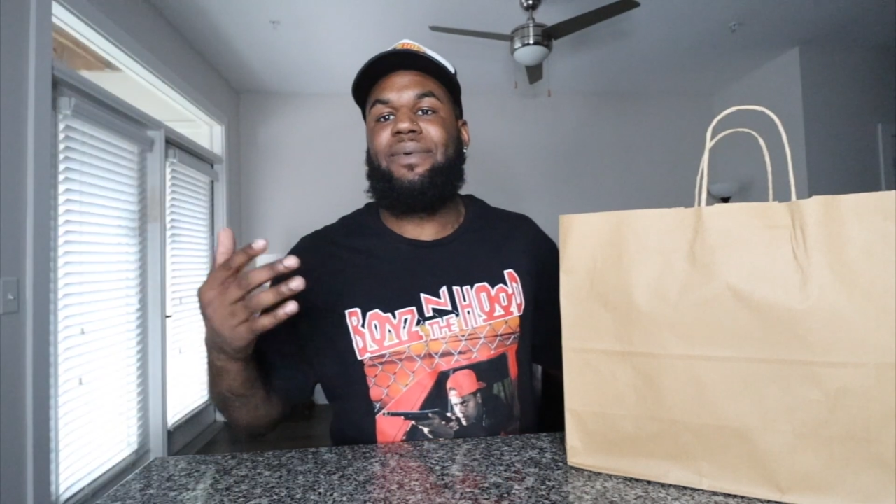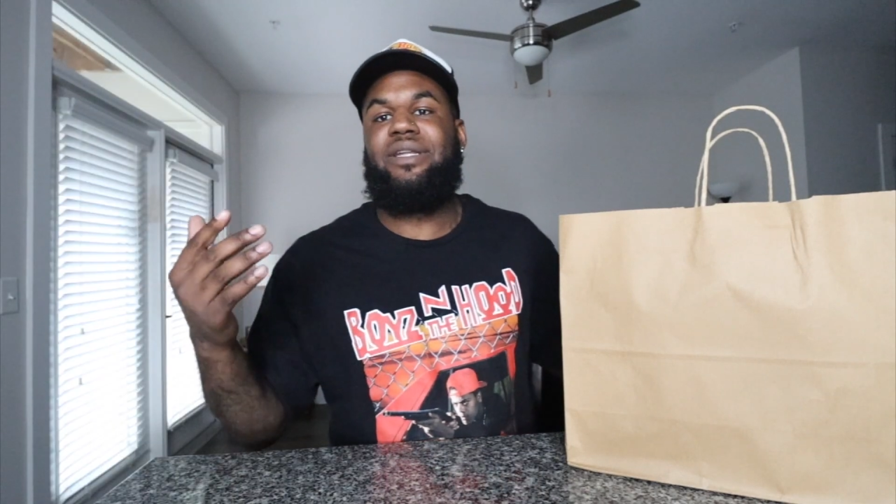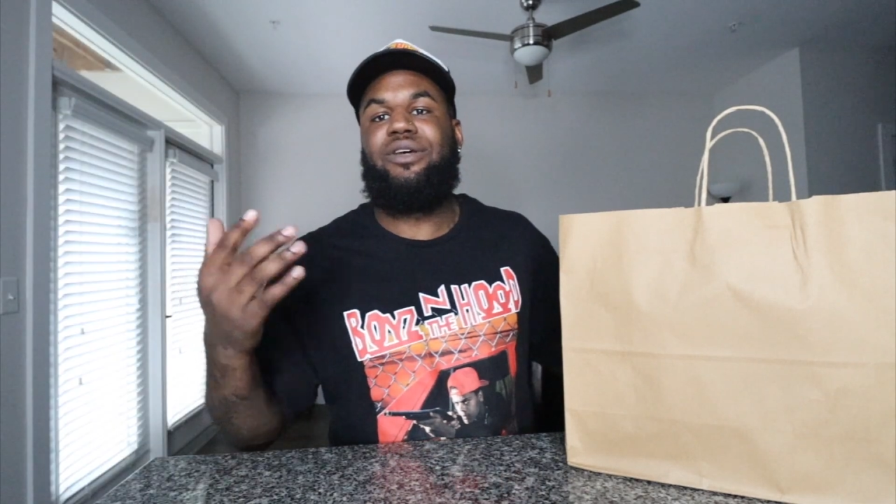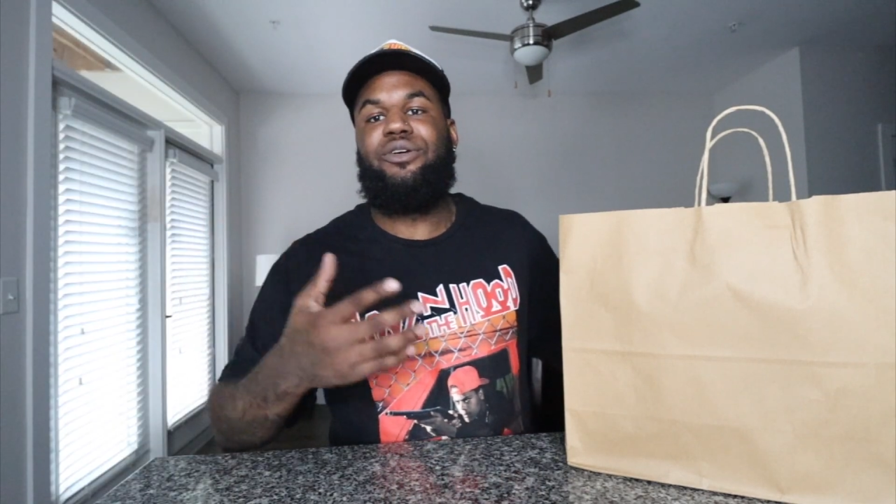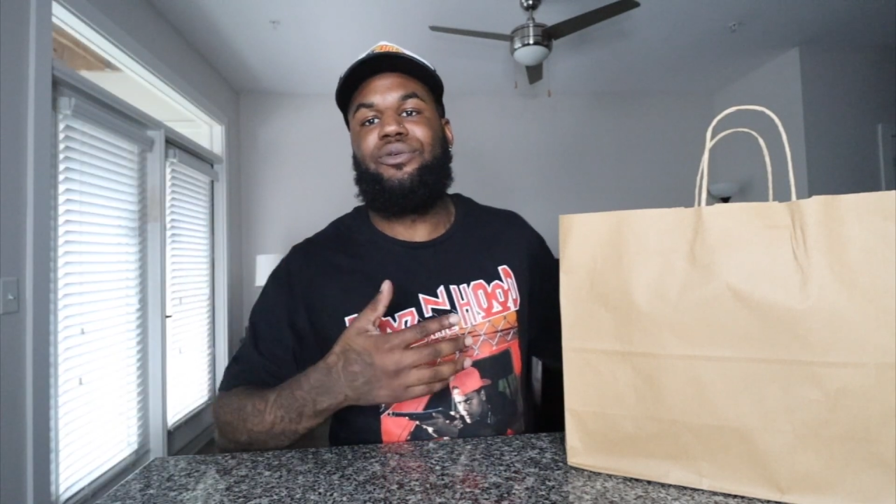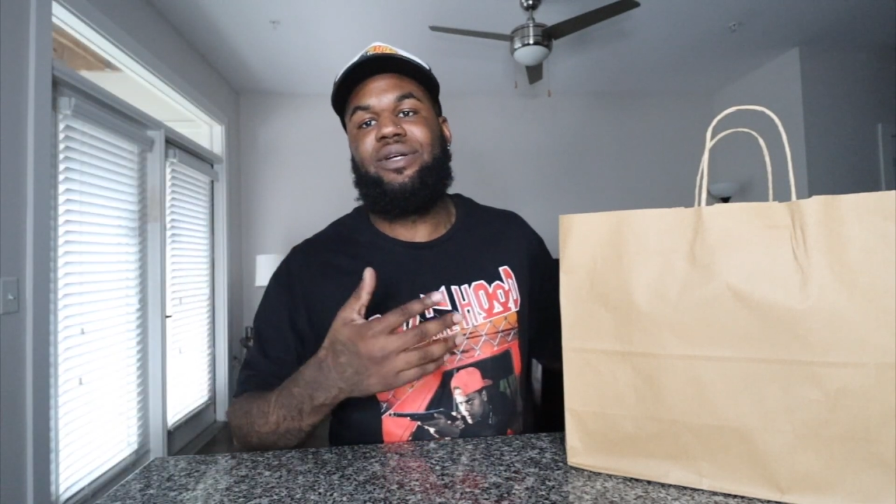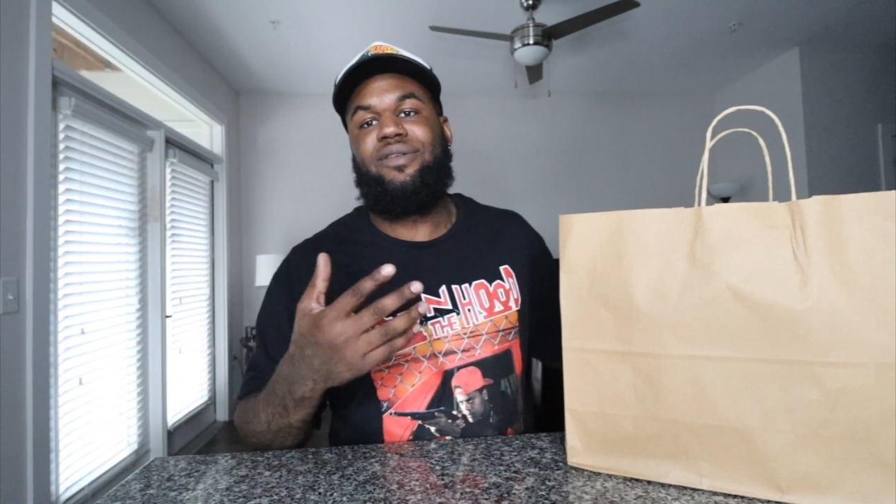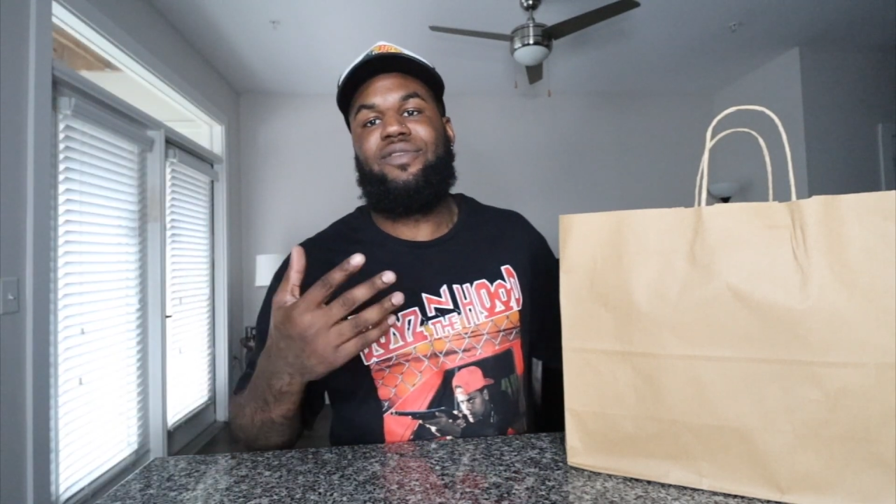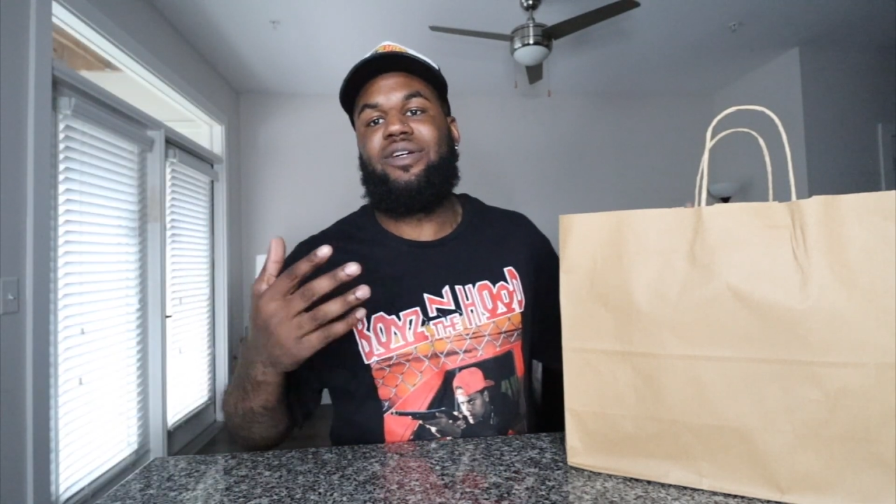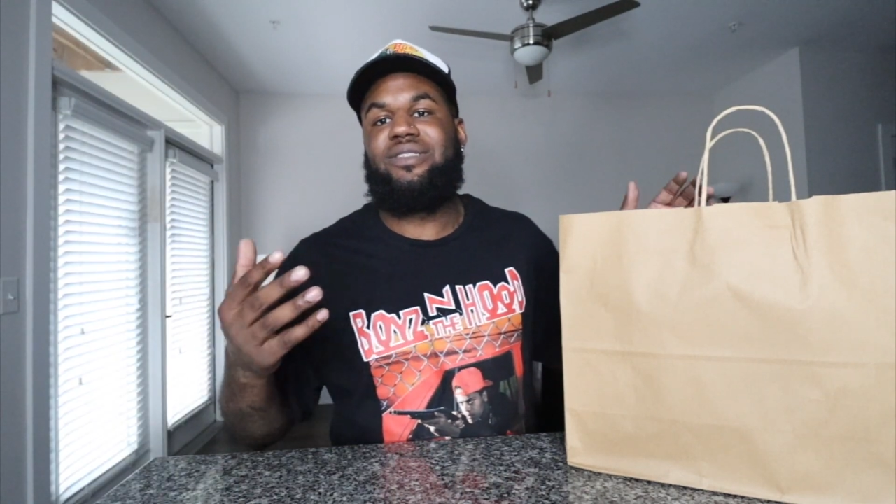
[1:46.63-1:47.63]
in the
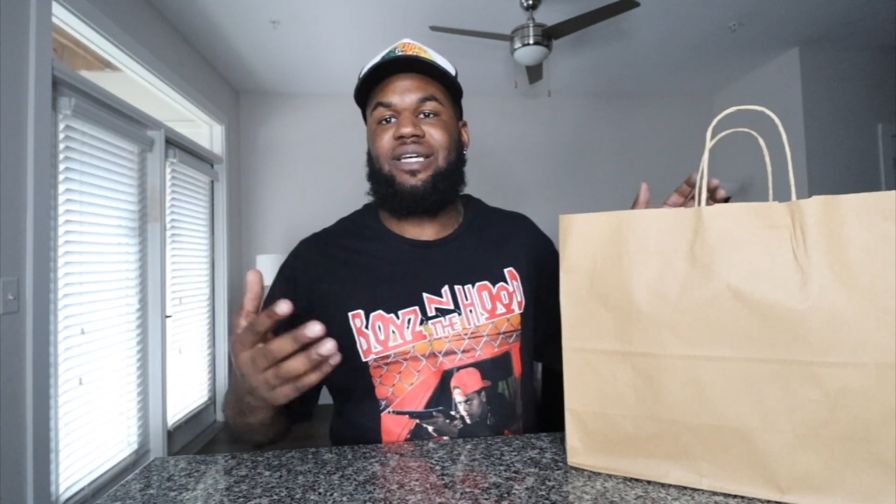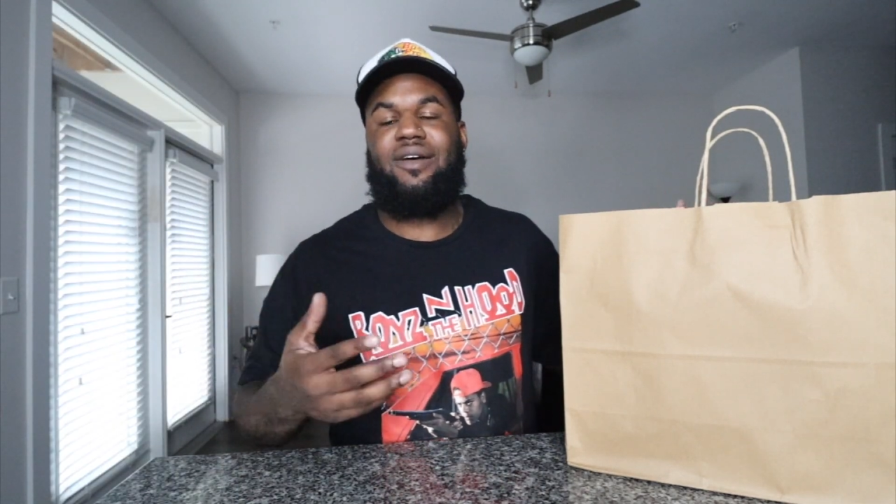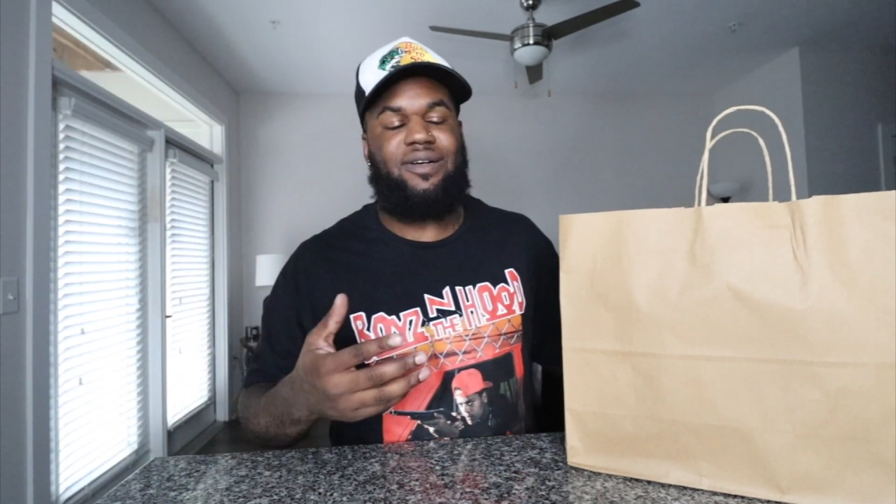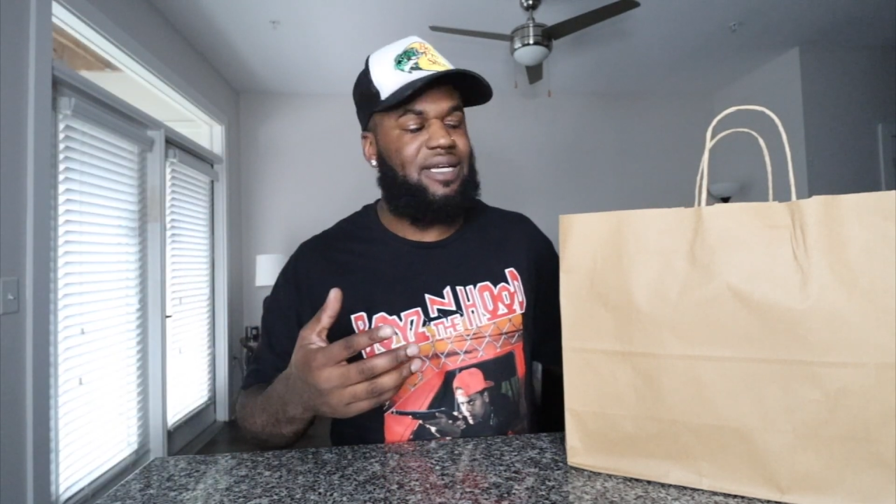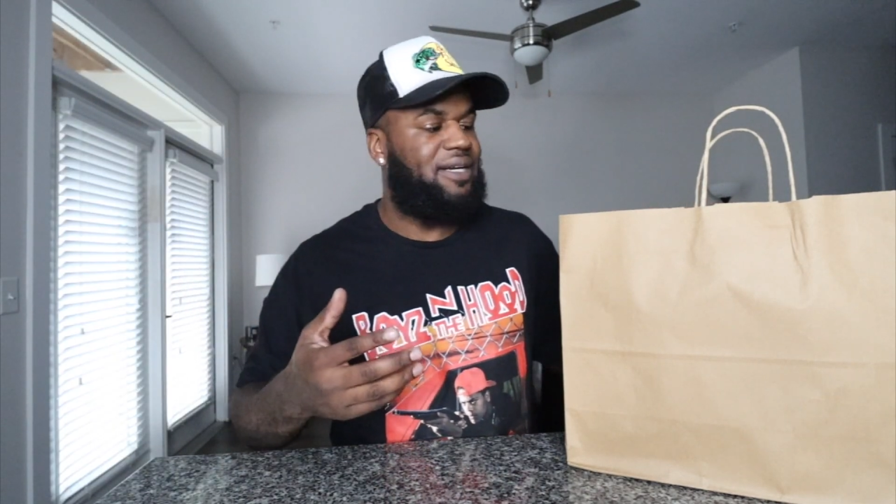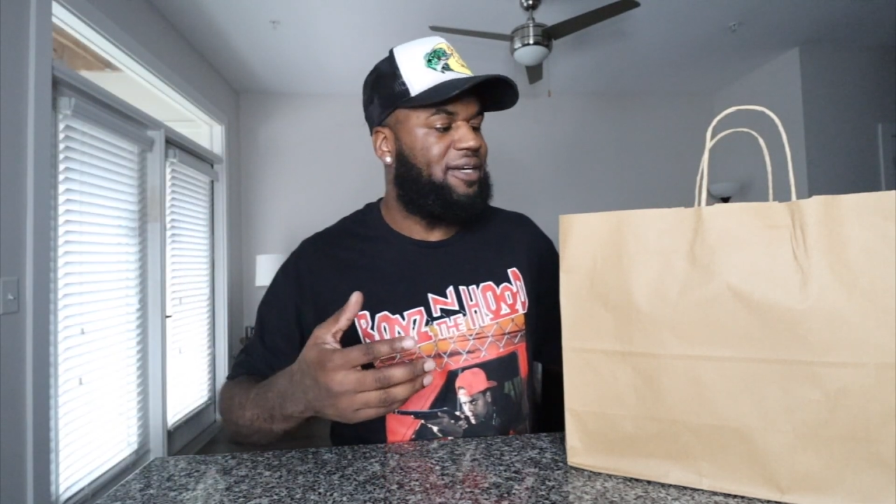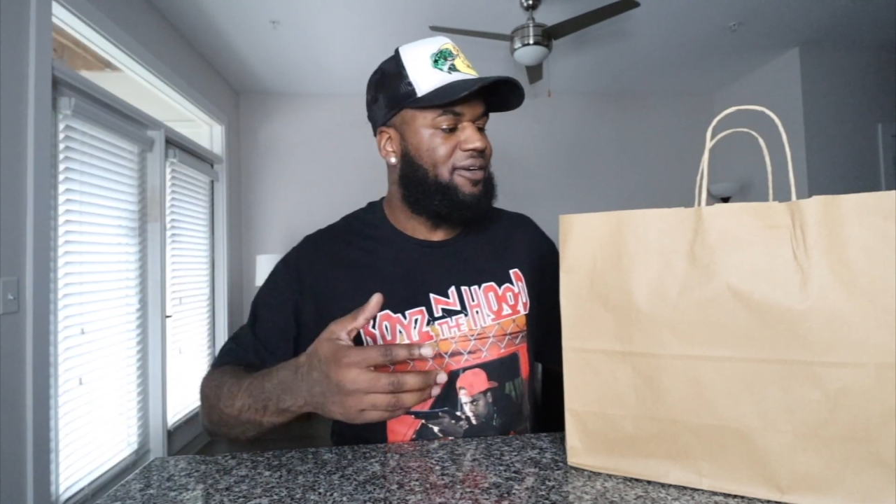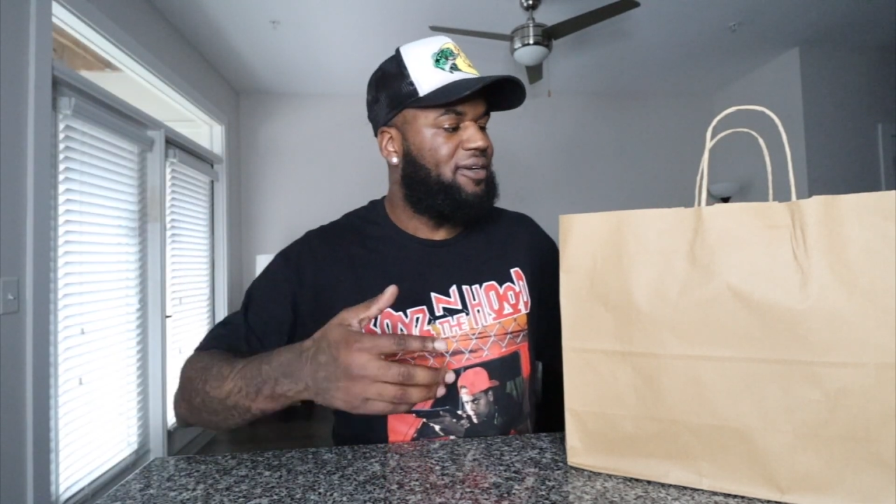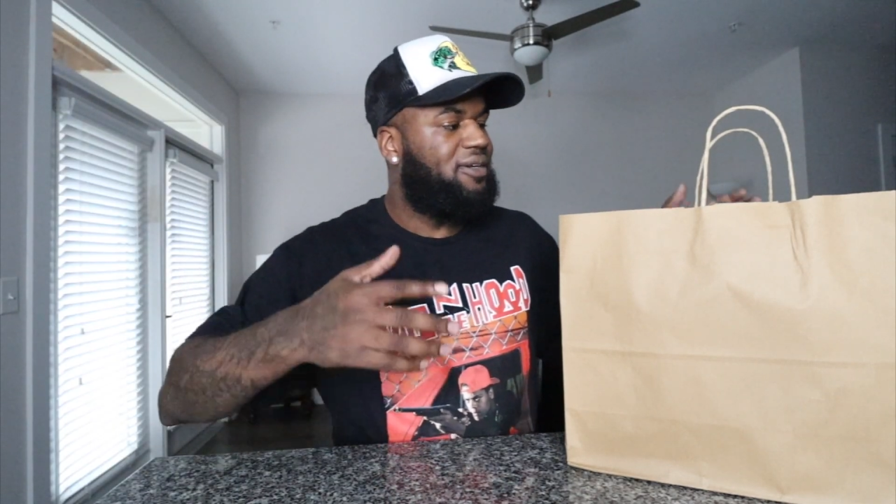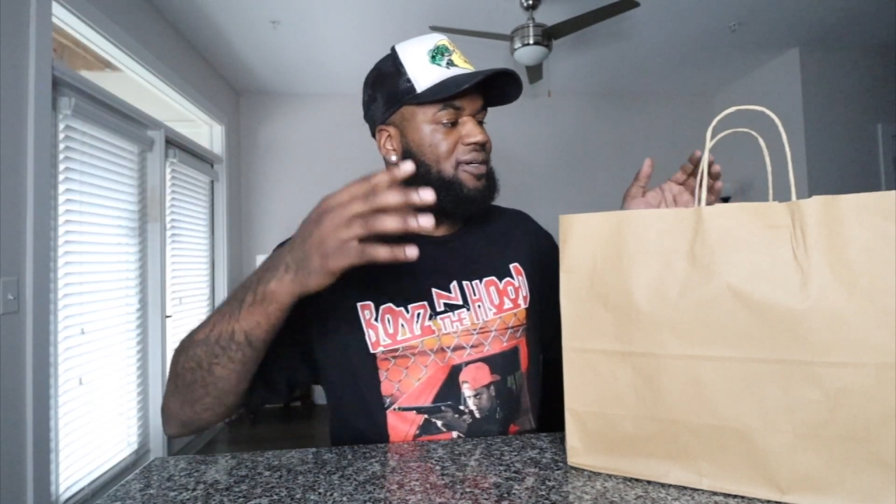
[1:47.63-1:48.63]
Greenville, South Carolina
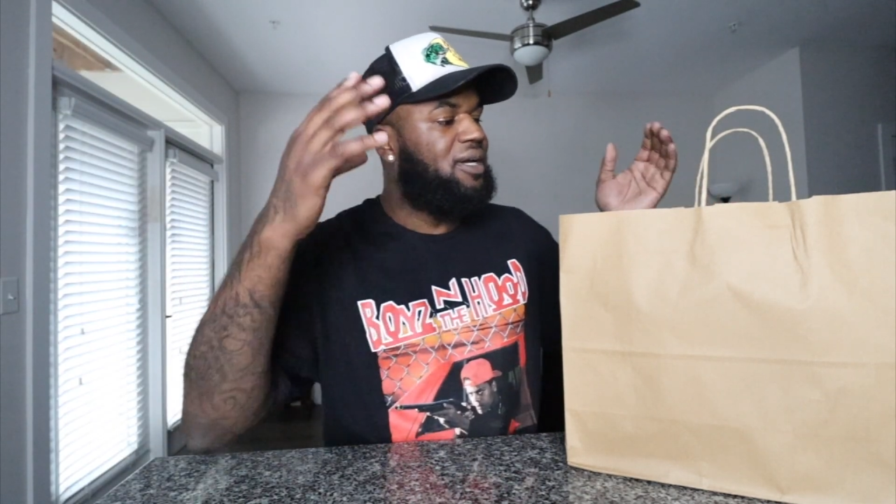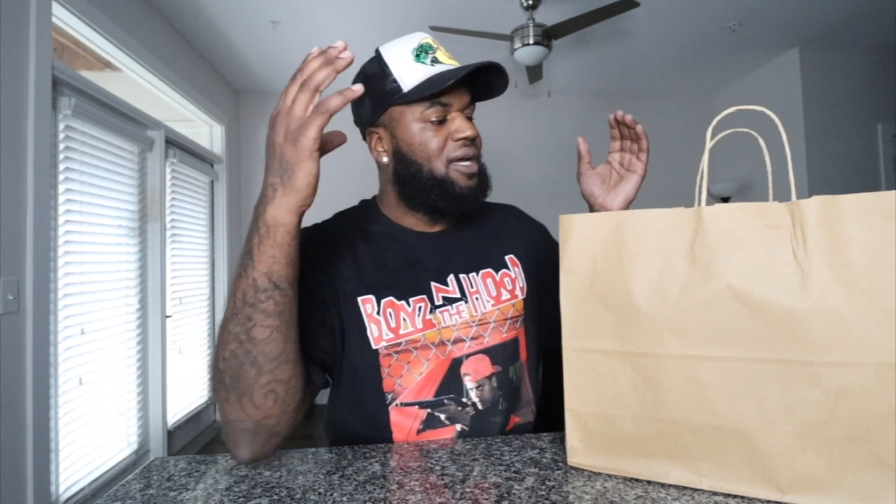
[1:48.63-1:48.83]
area.